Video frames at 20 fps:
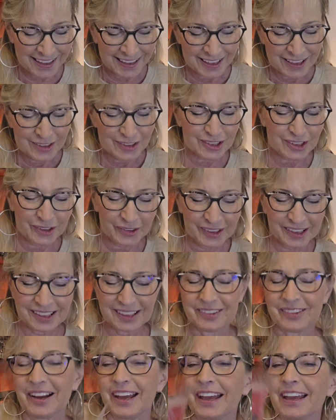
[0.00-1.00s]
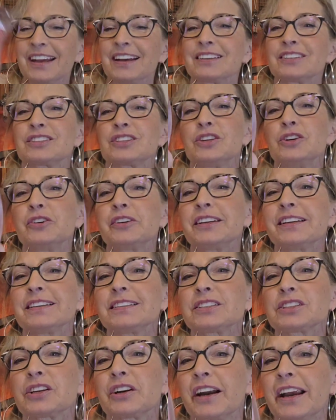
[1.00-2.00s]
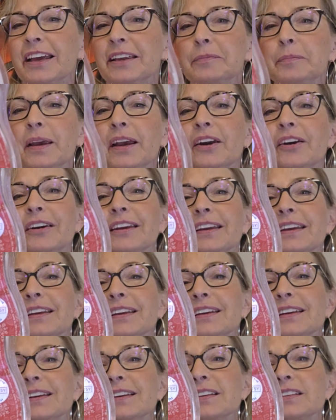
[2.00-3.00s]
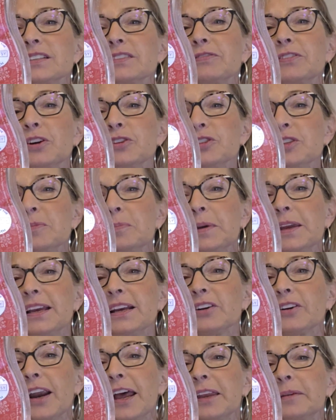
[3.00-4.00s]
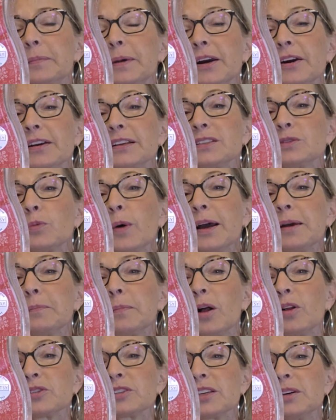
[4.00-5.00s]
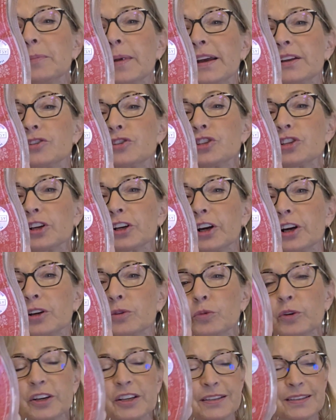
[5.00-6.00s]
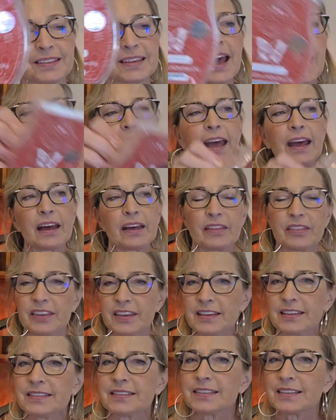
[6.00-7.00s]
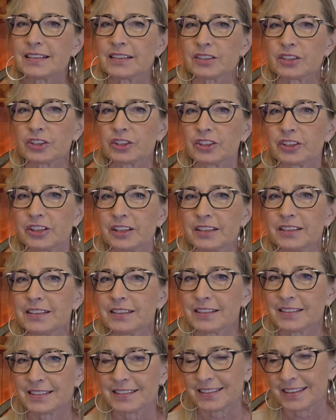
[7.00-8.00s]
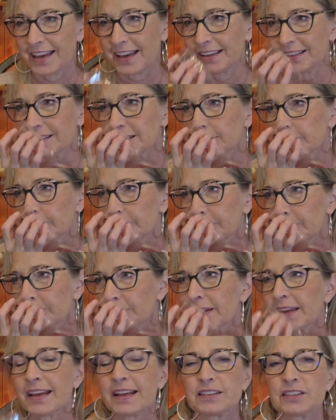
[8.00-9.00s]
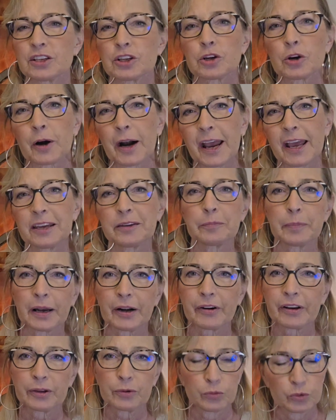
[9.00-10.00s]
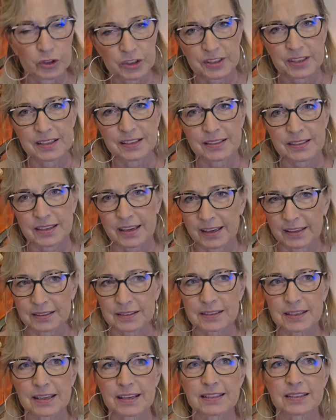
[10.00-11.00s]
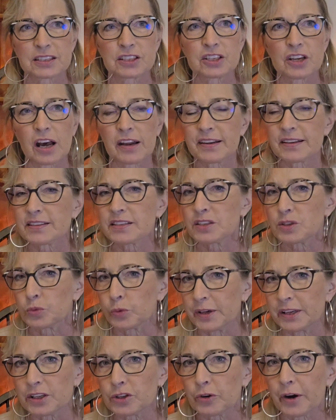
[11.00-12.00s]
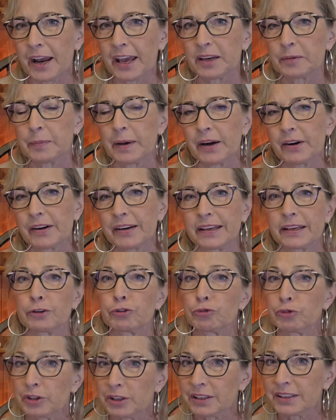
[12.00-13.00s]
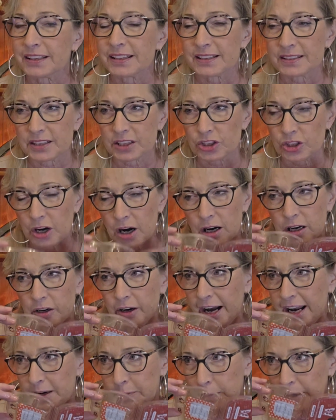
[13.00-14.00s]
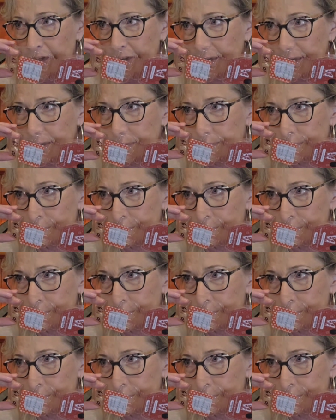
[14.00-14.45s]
So anyway, Snow Kissed Cranberry is frozen pink cranberries, white balsam, and sugared woods. This is a good scent. It's a cranberry woodsy scent. It's not a sweet cranberry. It really is a tart cranberry.